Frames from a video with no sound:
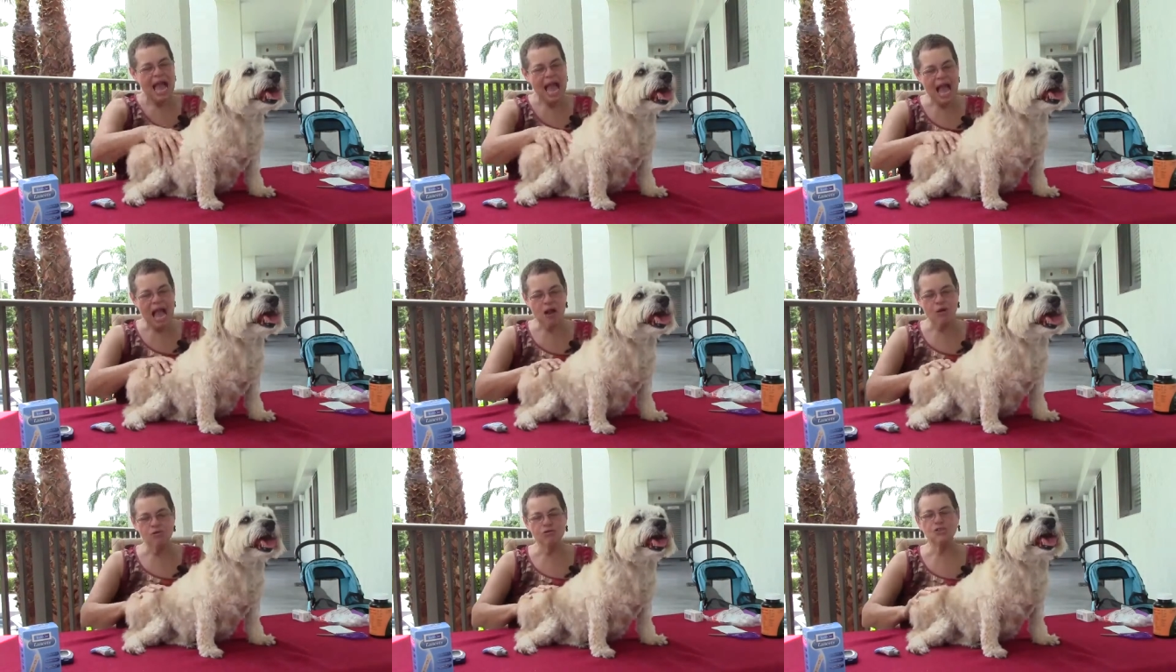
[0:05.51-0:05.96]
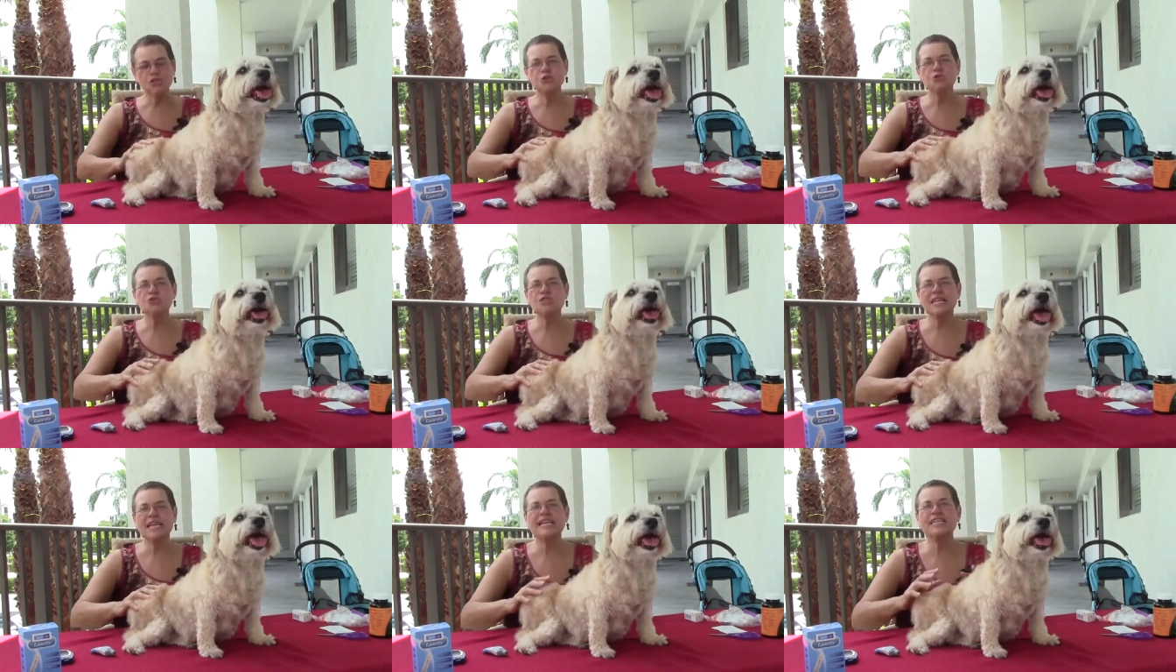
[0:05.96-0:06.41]
how
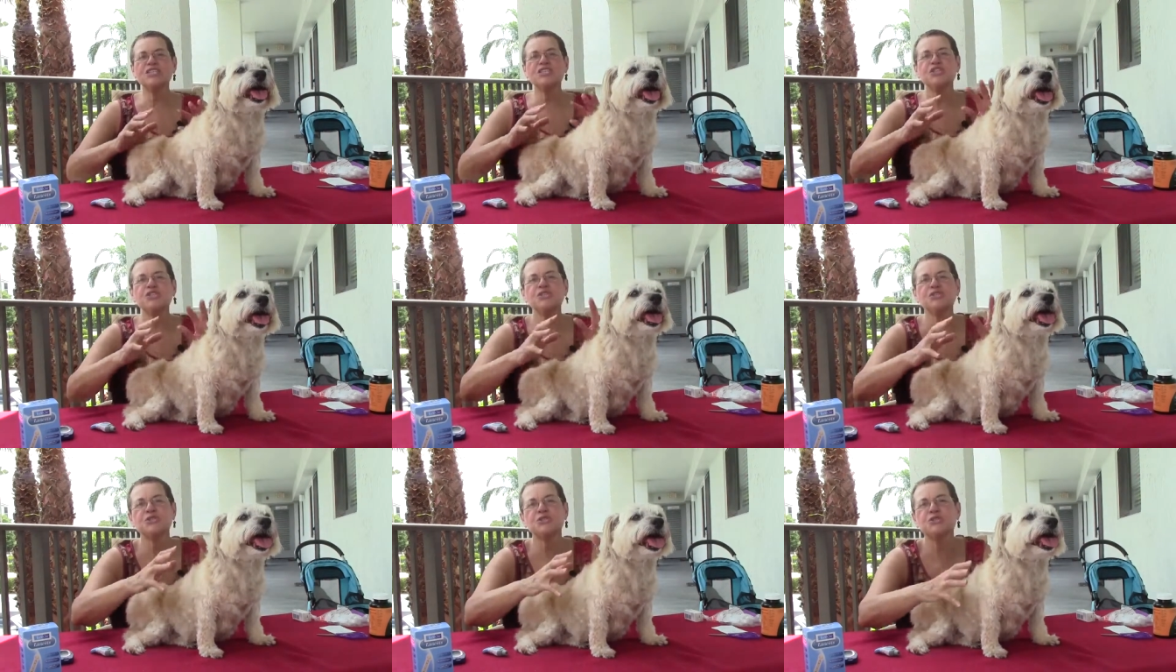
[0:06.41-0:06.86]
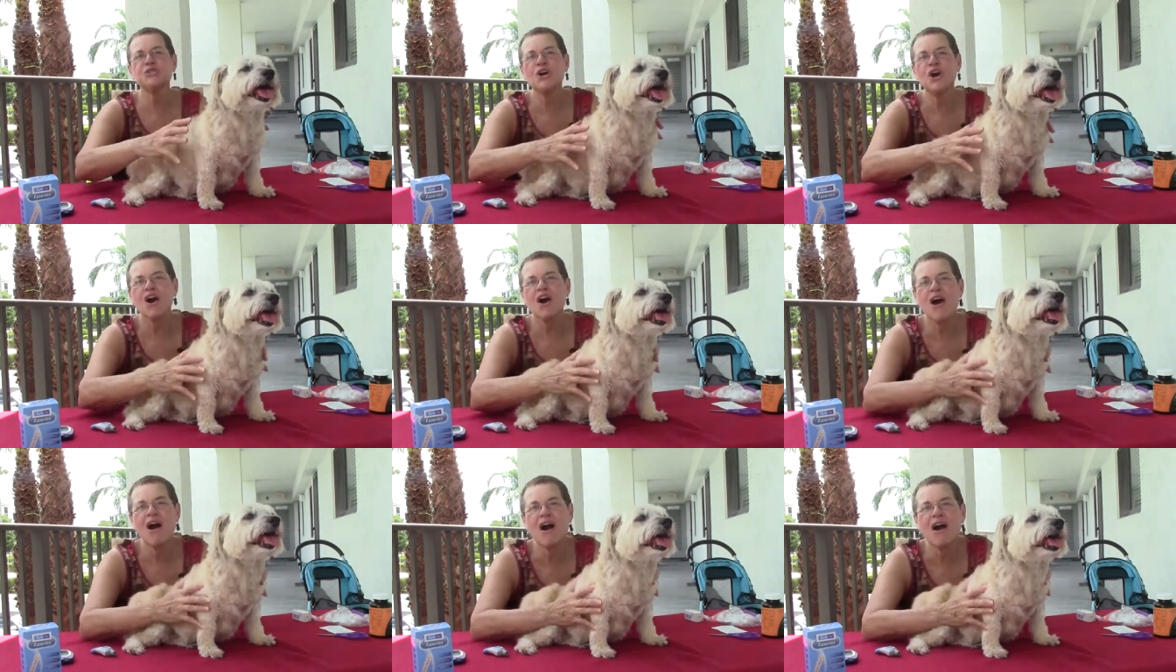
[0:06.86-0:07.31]
to test your
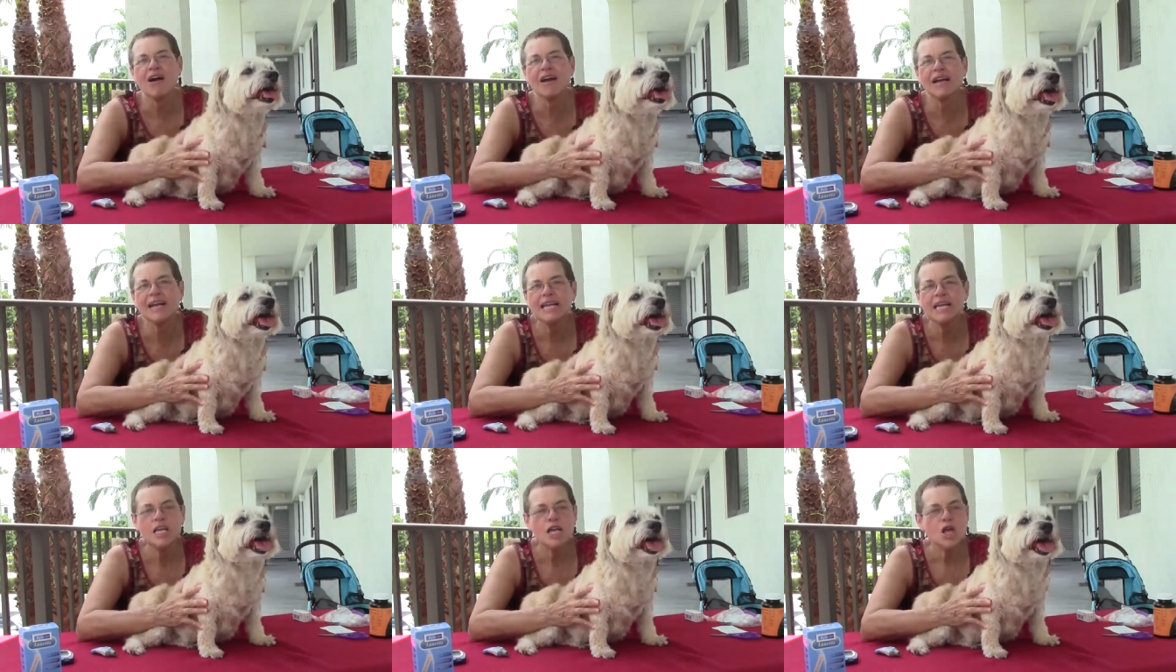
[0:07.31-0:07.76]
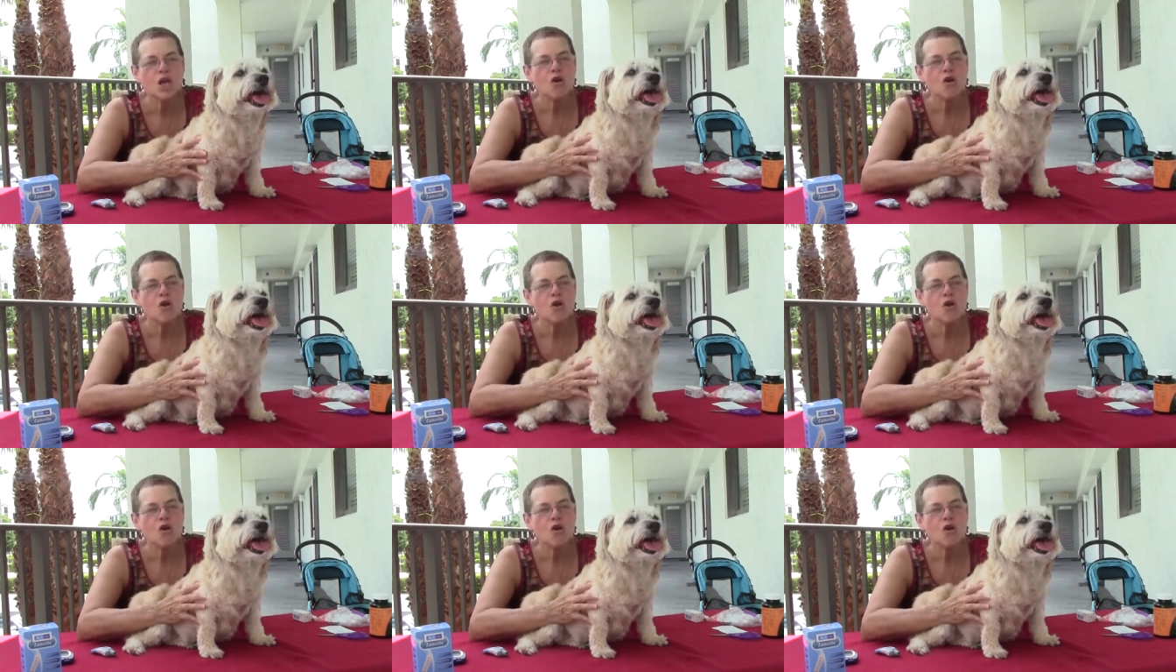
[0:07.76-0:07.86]
dog